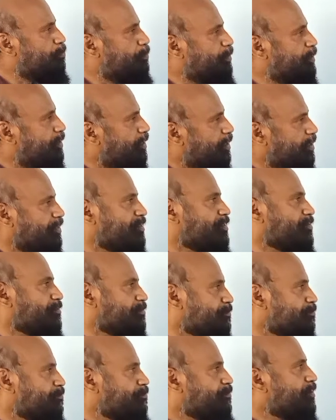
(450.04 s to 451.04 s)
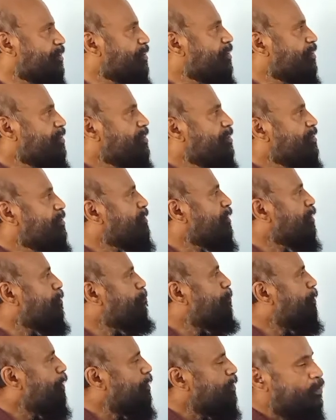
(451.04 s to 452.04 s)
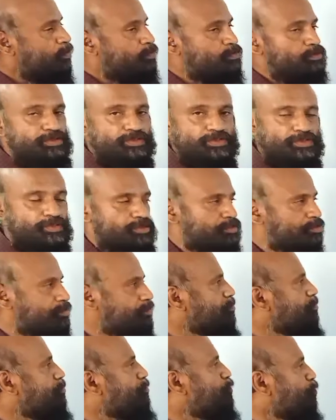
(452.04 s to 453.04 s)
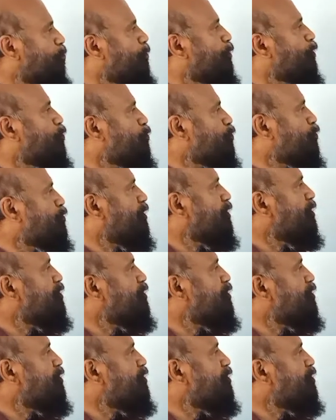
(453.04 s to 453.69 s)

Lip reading: to be negative. Then pronoun to be used